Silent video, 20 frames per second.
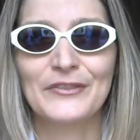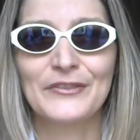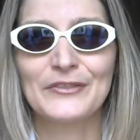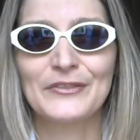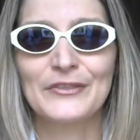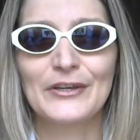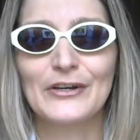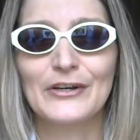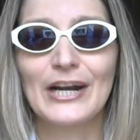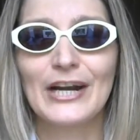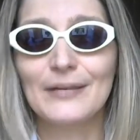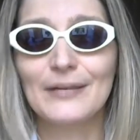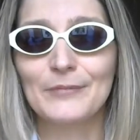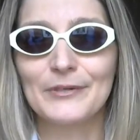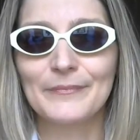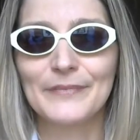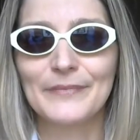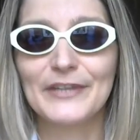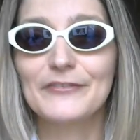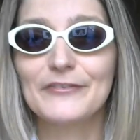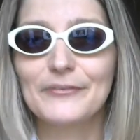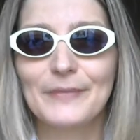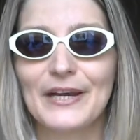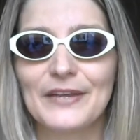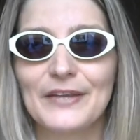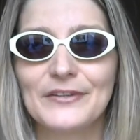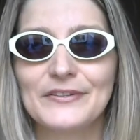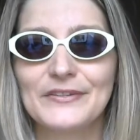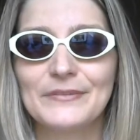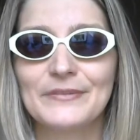their album, never
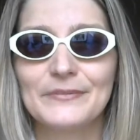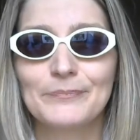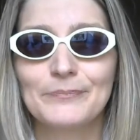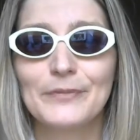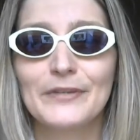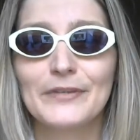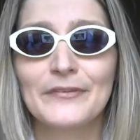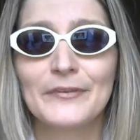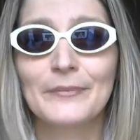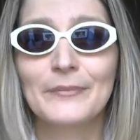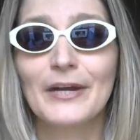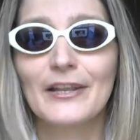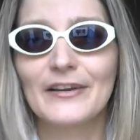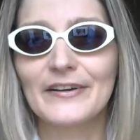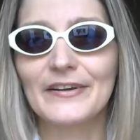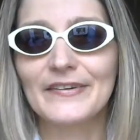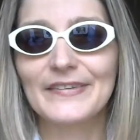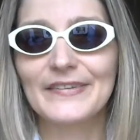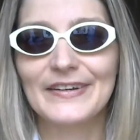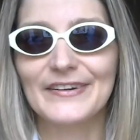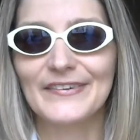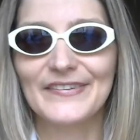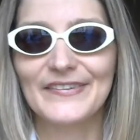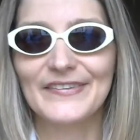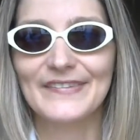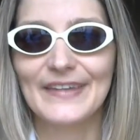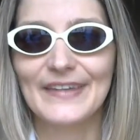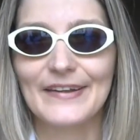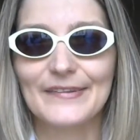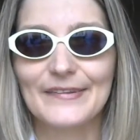mind the bollocks, here's the
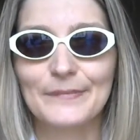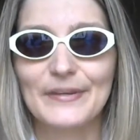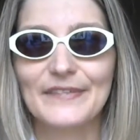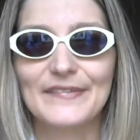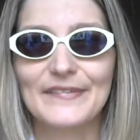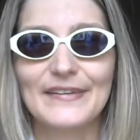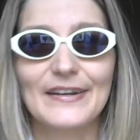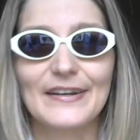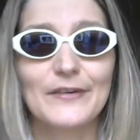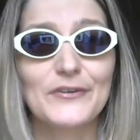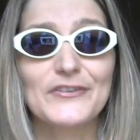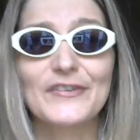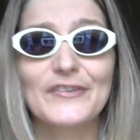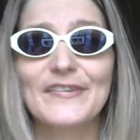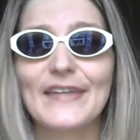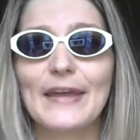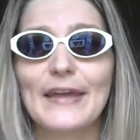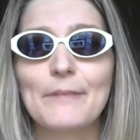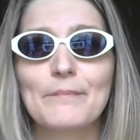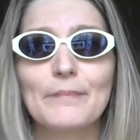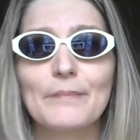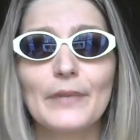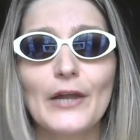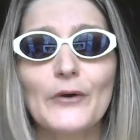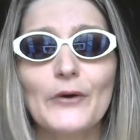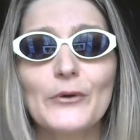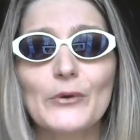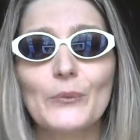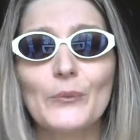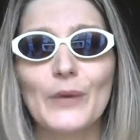Sex Pistols. And I was just
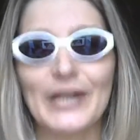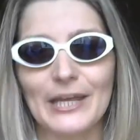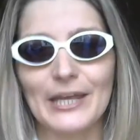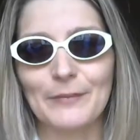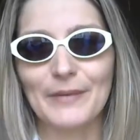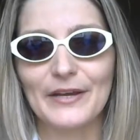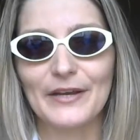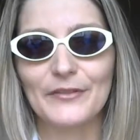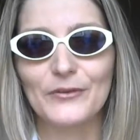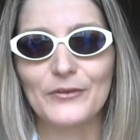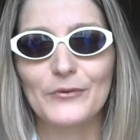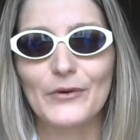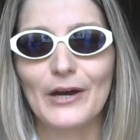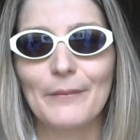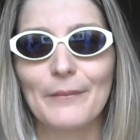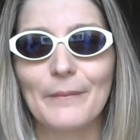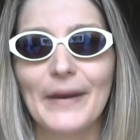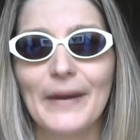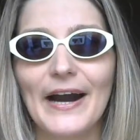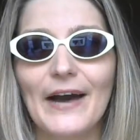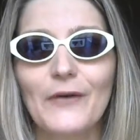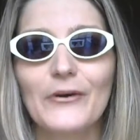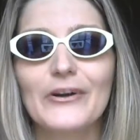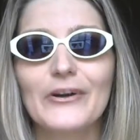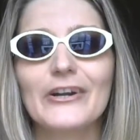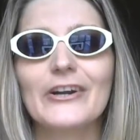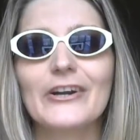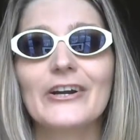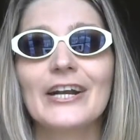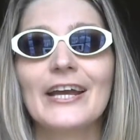blown away by the raw
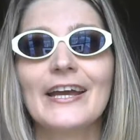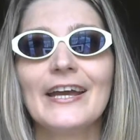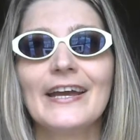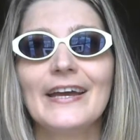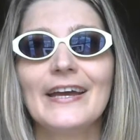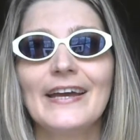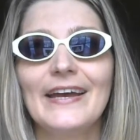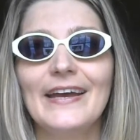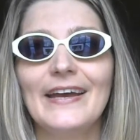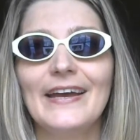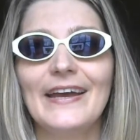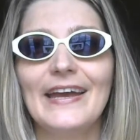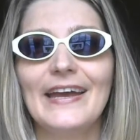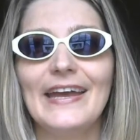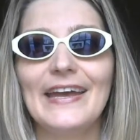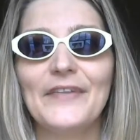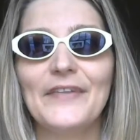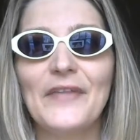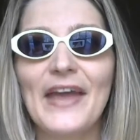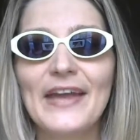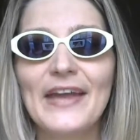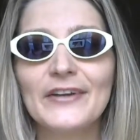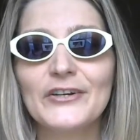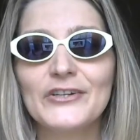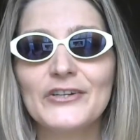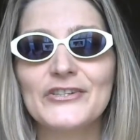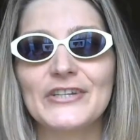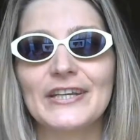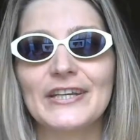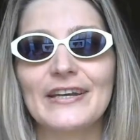power and
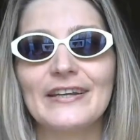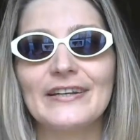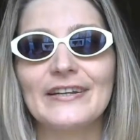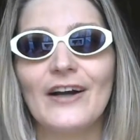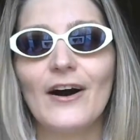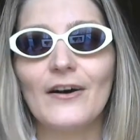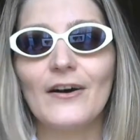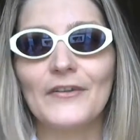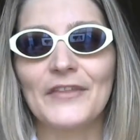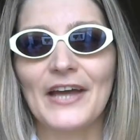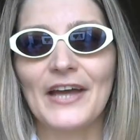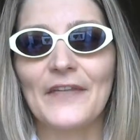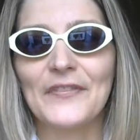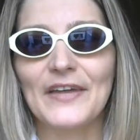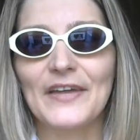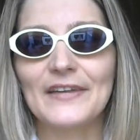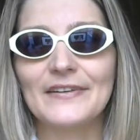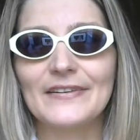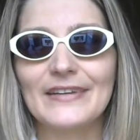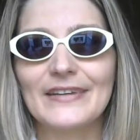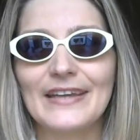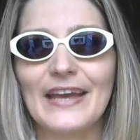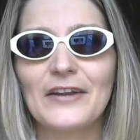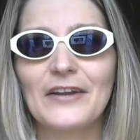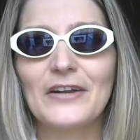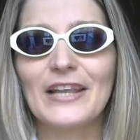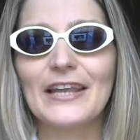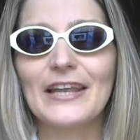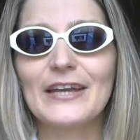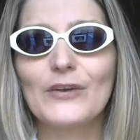energy and all that
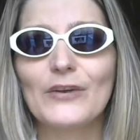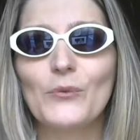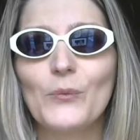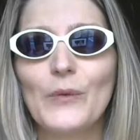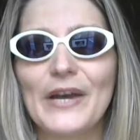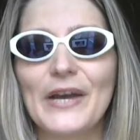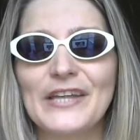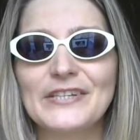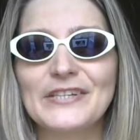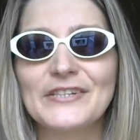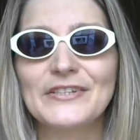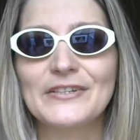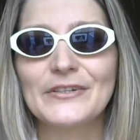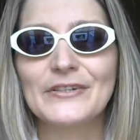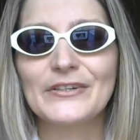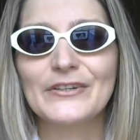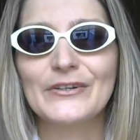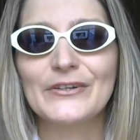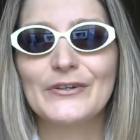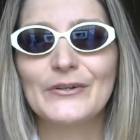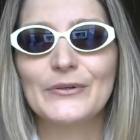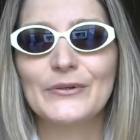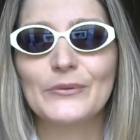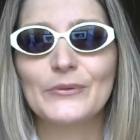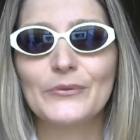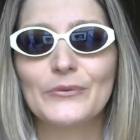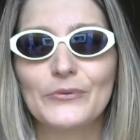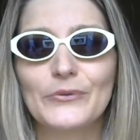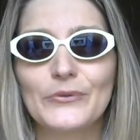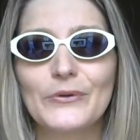kind of went
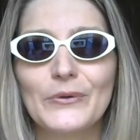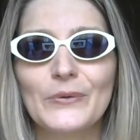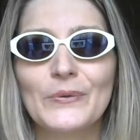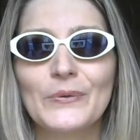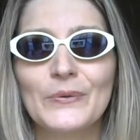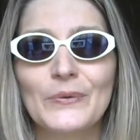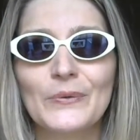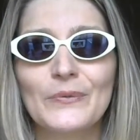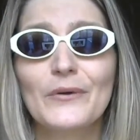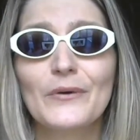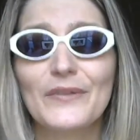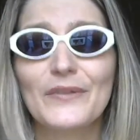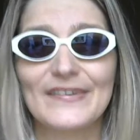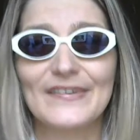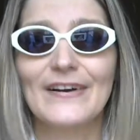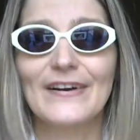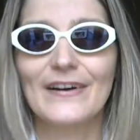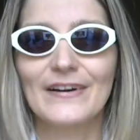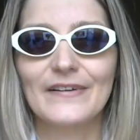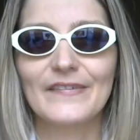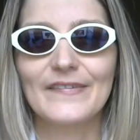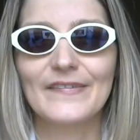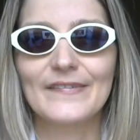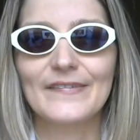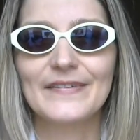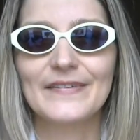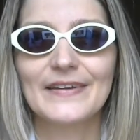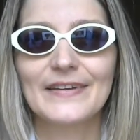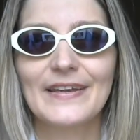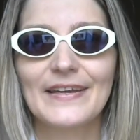through those songs.
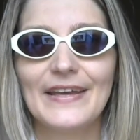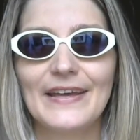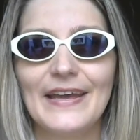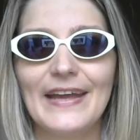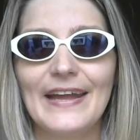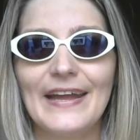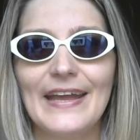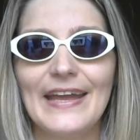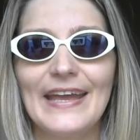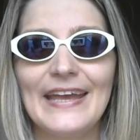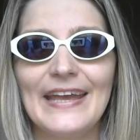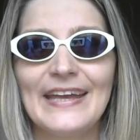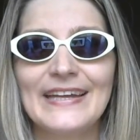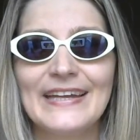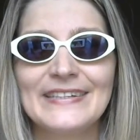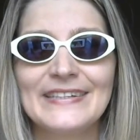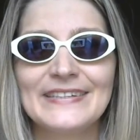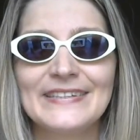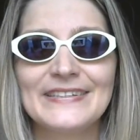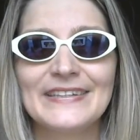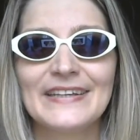And